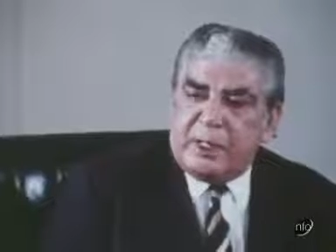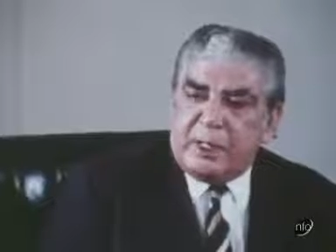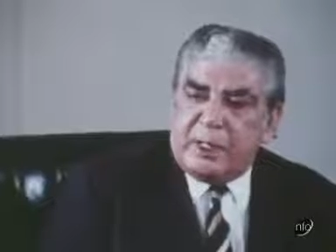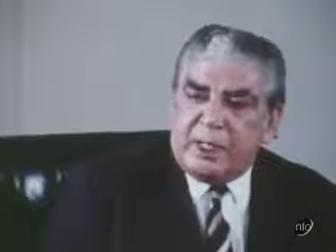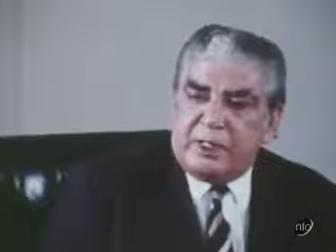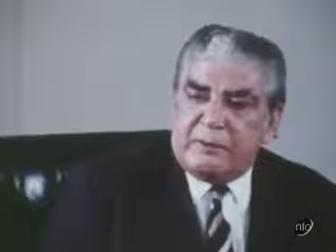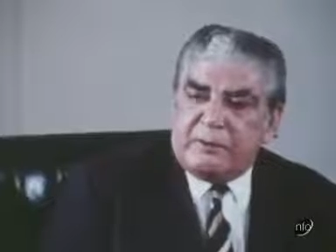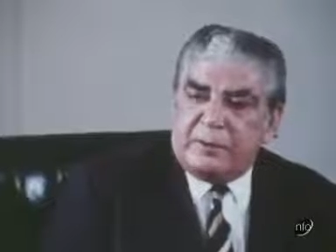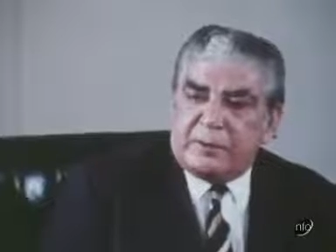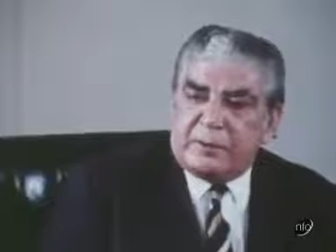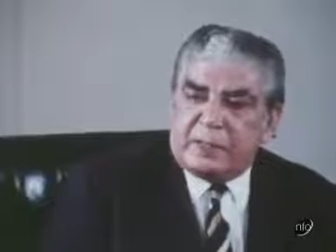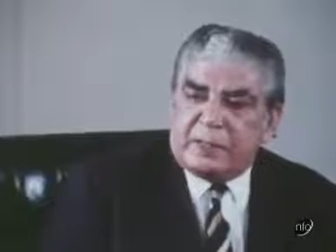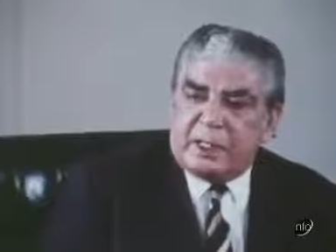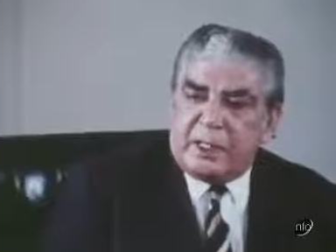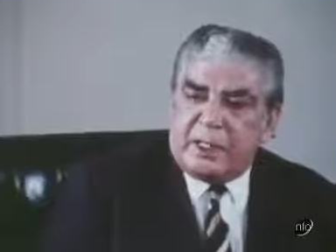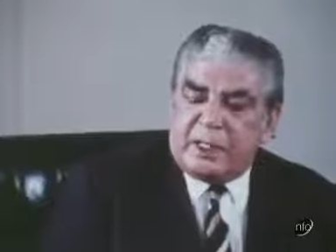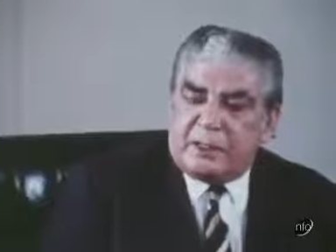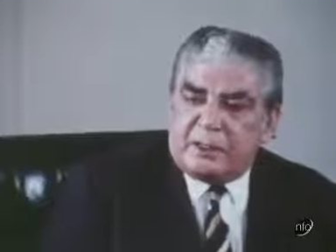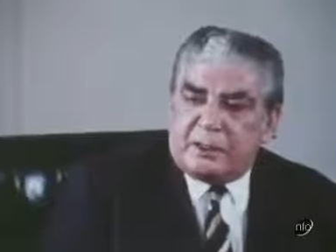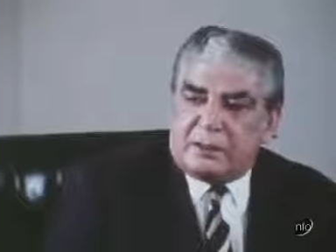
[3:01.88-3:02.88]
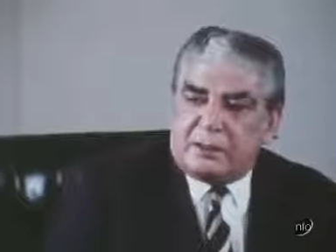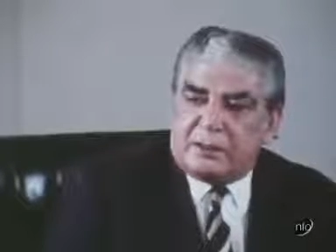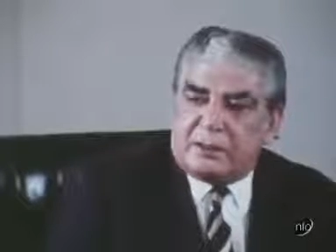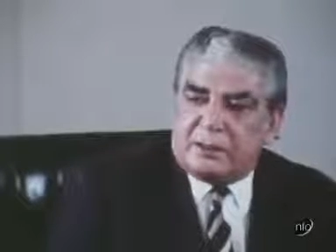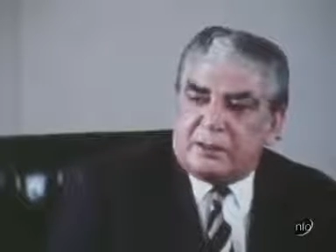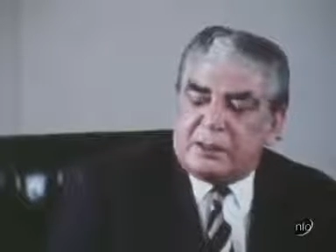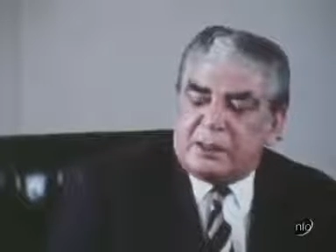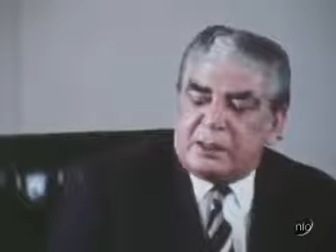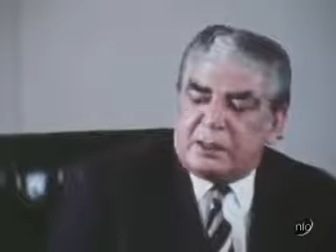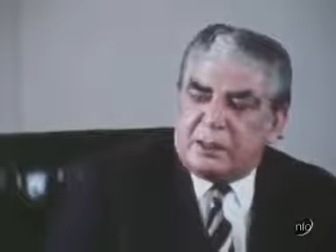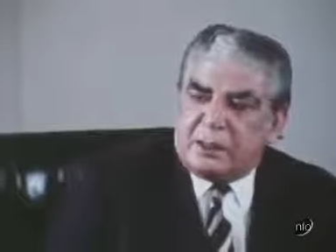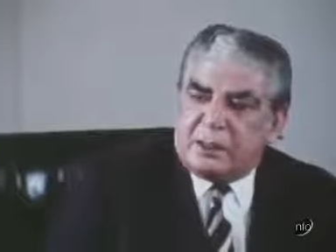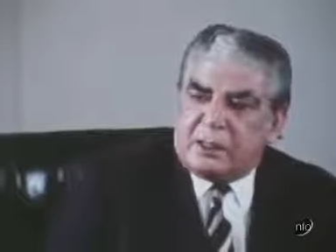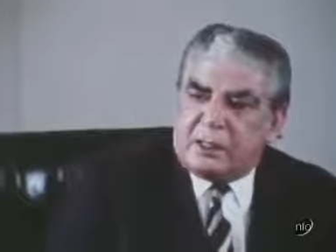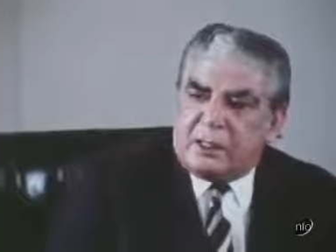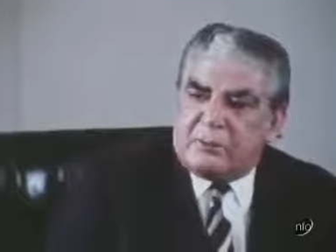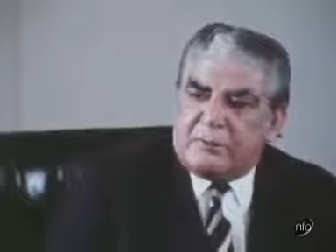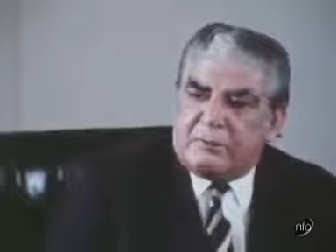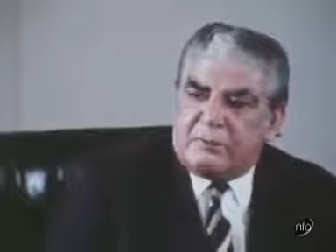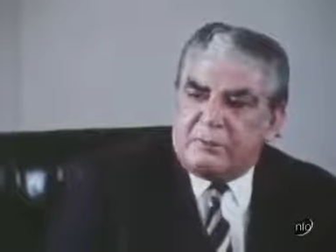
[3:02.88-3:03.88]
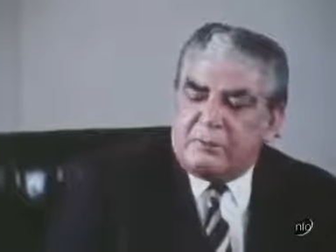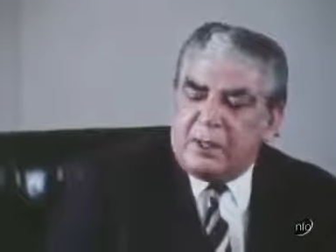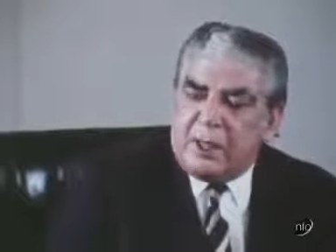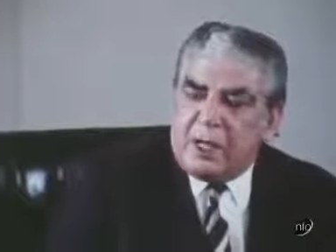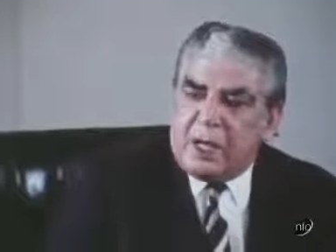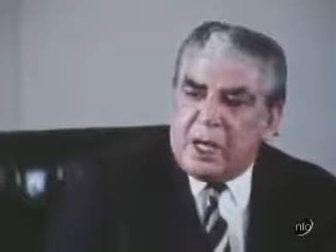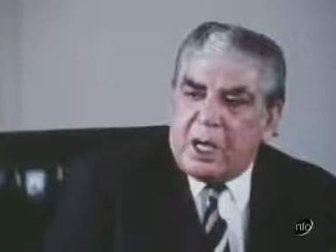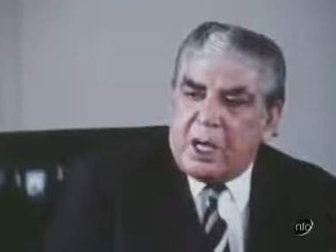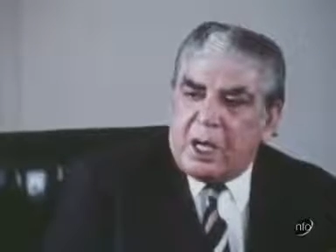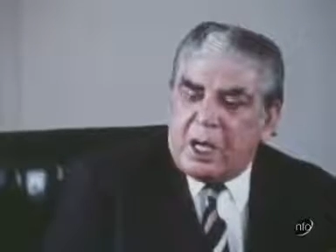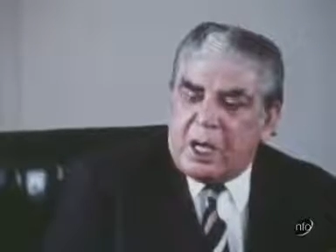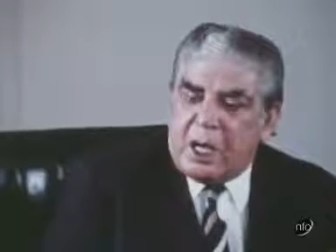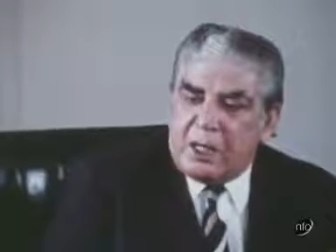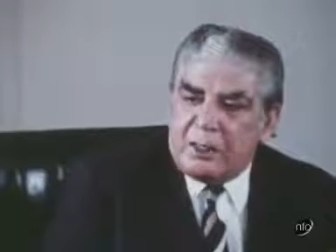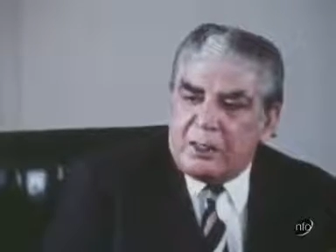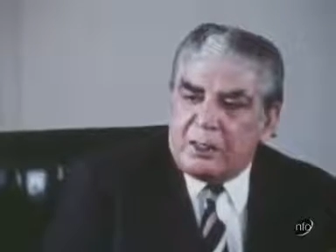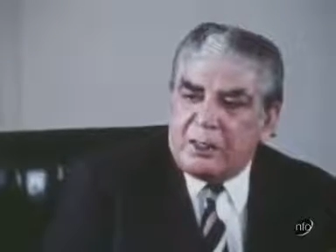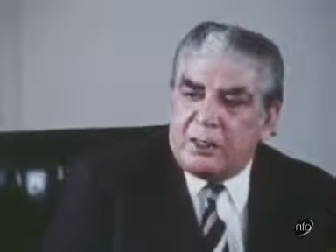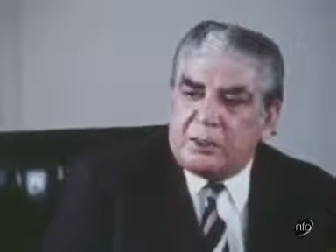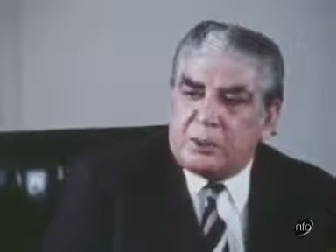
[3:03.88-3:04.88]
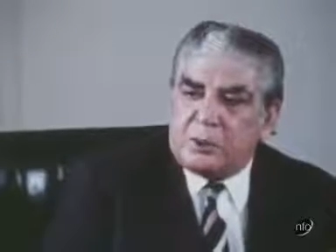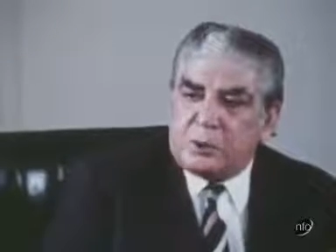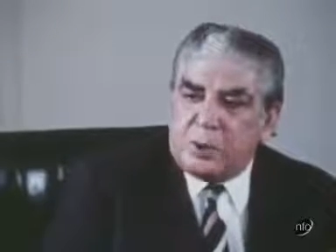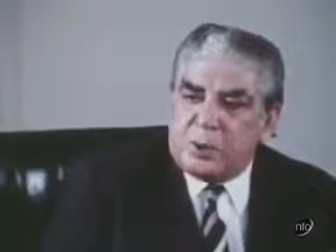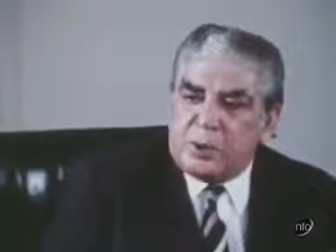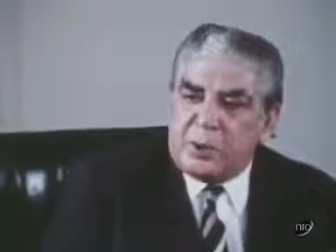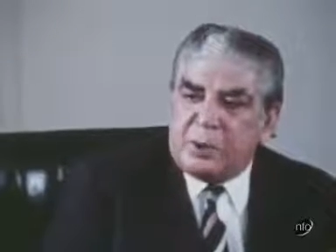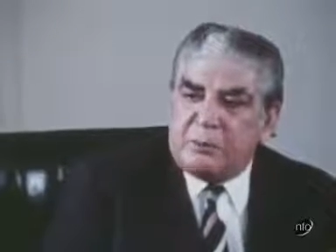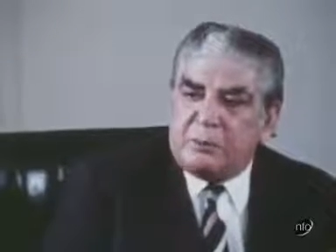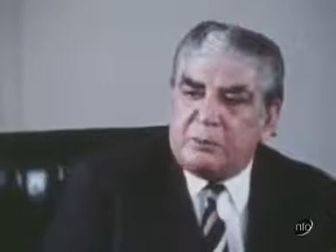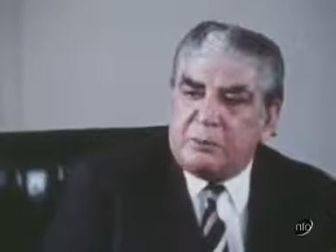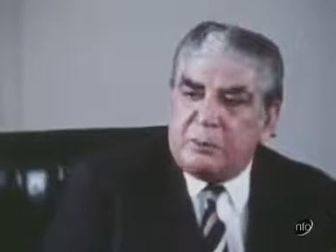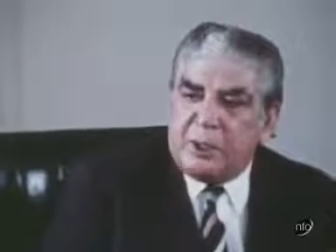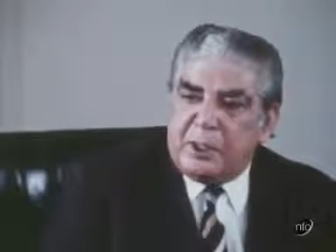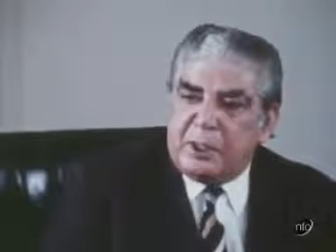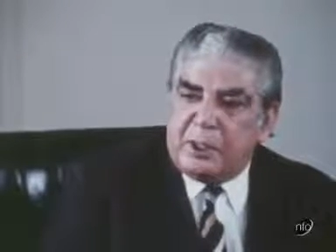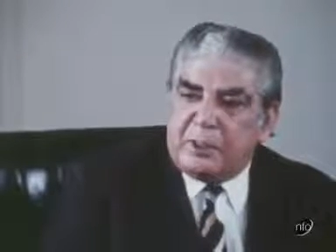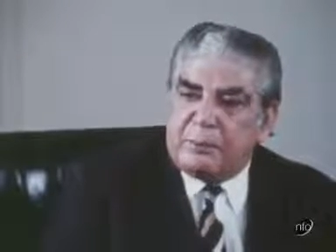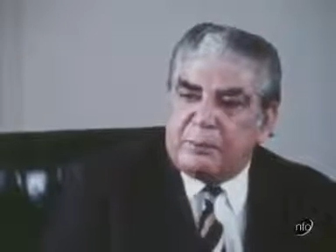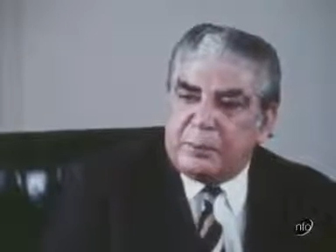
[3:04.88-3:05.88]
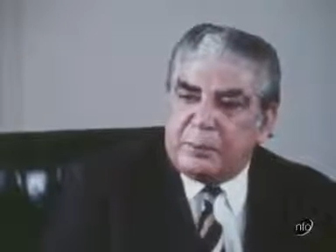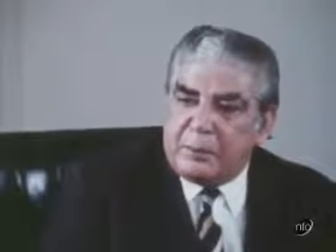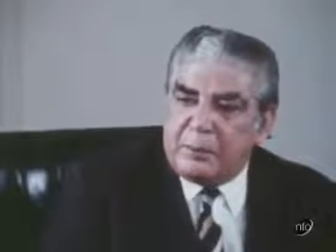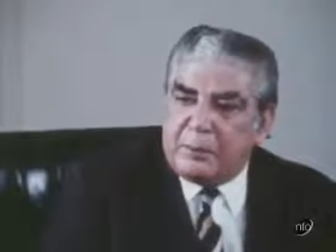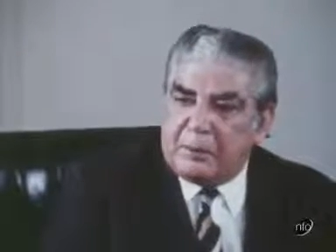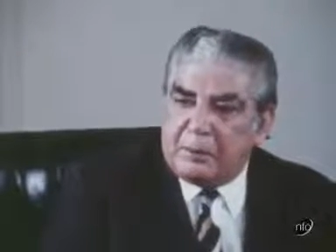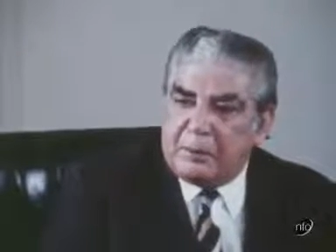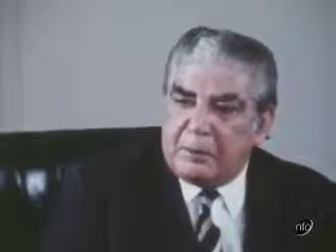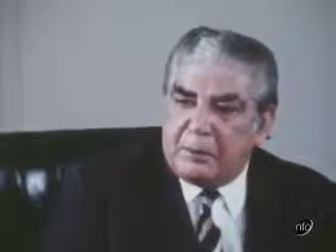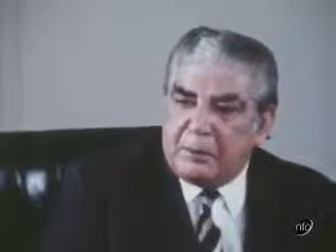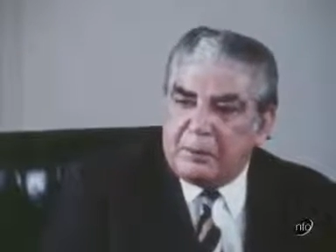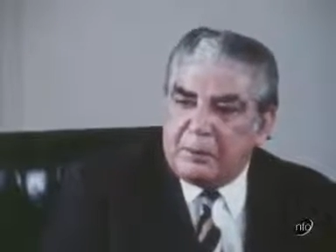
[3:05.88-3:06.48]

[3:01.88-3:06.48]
to be a head of a state consisting of 120 million people.